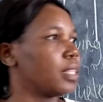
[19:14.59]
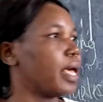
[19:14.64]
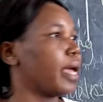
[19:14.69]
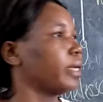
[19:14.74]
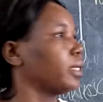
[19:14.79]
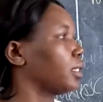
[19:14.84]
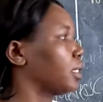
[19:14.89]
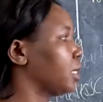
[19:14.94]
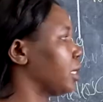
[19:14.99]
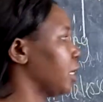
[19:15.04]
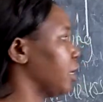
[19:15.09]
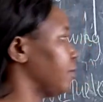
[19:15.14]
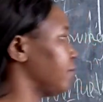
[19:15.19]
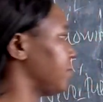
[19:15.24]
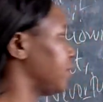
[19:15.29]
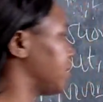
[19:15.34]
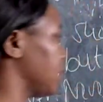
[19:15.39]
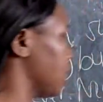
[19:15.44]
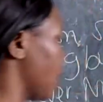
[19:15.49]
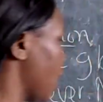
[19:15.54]
That
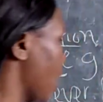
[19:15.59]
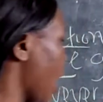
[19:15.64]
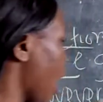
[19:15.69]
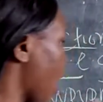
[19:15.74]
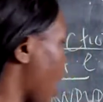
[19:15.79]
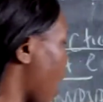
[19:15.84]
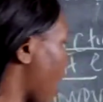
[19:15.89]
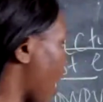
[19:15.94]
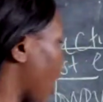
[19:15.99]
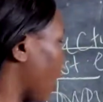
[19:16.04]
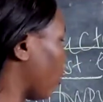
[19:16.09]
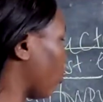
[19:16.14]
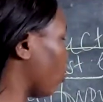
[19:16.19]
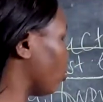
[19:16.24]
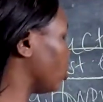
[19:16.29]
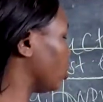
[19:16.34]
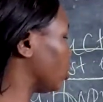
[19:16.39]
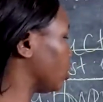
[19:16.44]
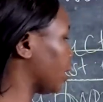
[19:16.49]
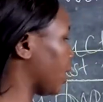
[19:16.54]
gives a
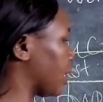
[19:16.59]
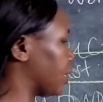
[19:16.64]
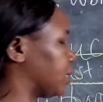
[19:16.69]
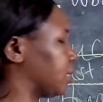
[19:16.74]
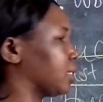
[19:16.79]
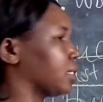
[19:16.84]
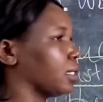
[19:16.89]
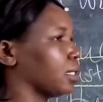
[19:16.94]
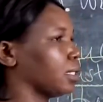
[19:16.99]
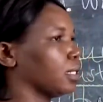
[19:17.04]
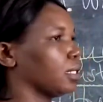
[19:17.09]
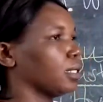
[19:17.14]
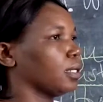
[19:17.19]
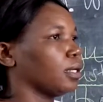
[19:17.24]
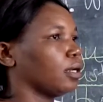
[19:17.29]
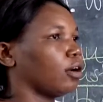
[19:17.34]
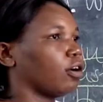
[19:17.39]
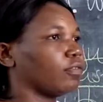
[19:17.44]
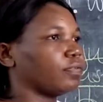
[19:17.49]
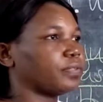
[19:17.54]
contrast
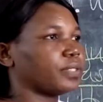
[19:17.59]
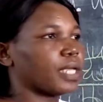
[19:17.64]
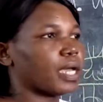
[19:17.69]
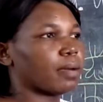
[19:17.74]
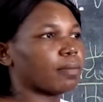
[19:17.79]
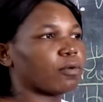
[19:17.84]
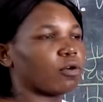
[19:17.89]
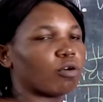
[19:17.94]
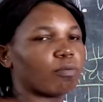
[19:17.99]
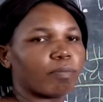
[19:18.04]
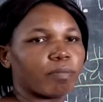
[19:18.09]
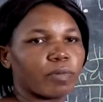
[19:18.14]
of some